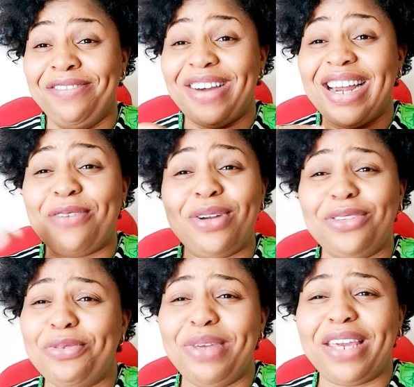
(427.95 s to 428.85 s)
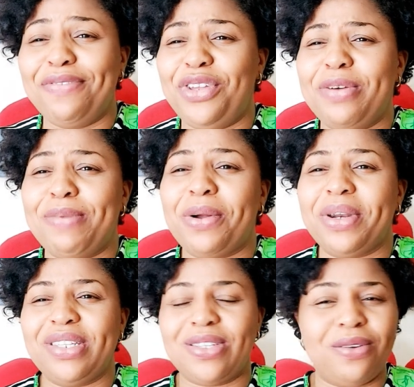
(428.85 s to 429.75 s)
In fact, I wanted to make a video
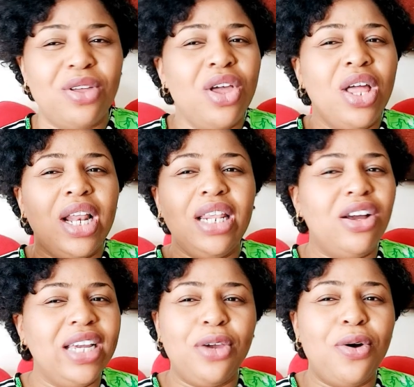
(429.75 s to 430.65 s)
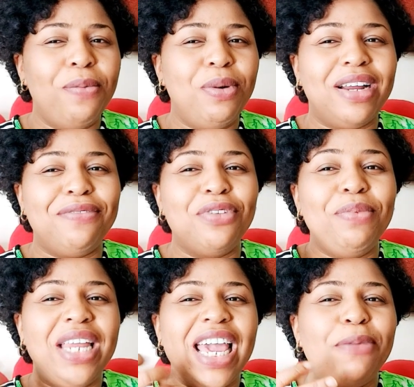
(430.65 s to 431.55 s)
about it so long ago, but I've
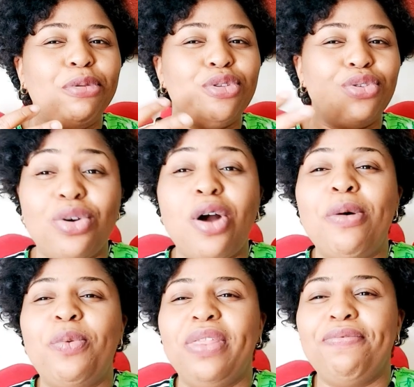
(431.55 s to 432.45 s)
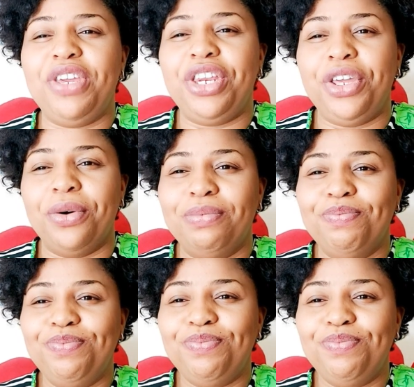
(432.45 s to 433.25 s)
not been able to come up with a video.